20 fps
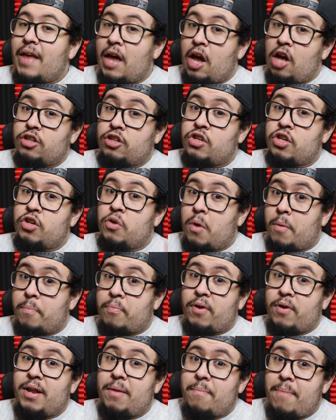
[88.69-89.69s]
they also do a
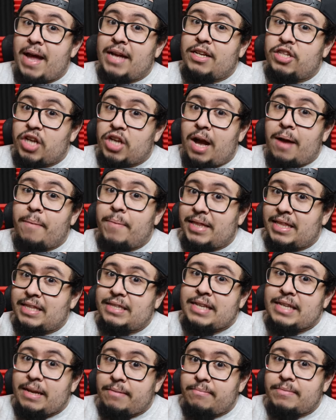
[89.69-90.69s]
pretty bad job at the
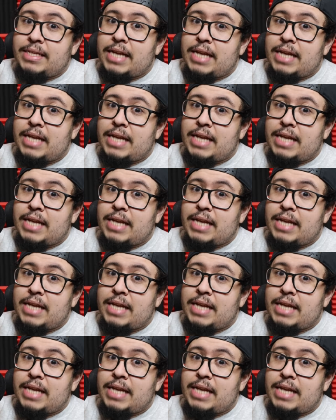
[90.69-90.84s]
same